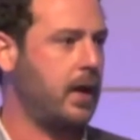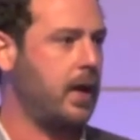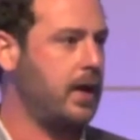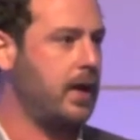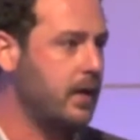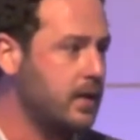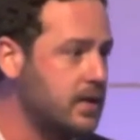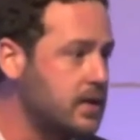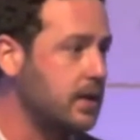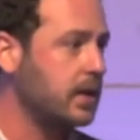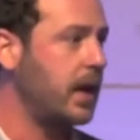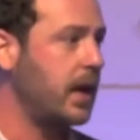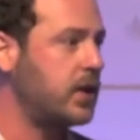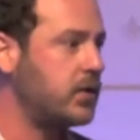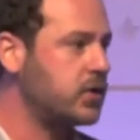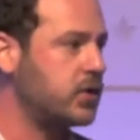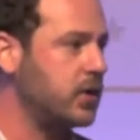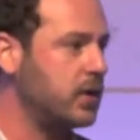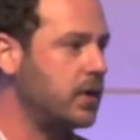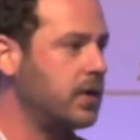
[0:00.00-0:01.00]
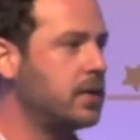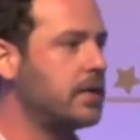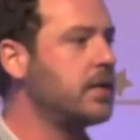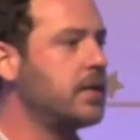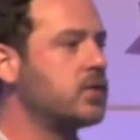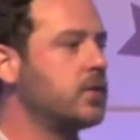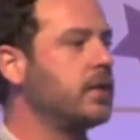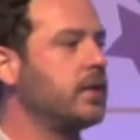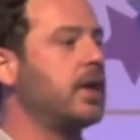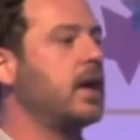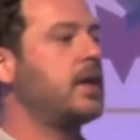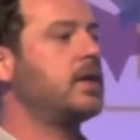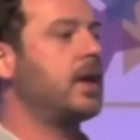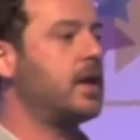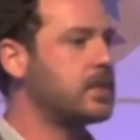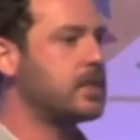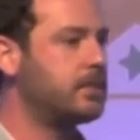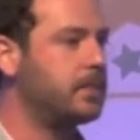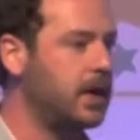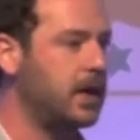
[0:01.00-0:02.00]
in isolation and individual, and
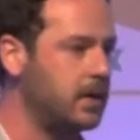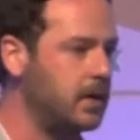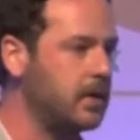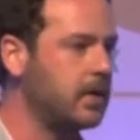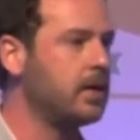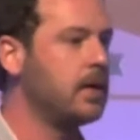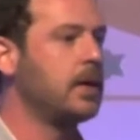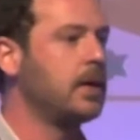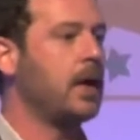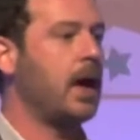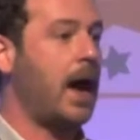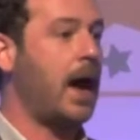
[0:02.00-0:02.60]
that's been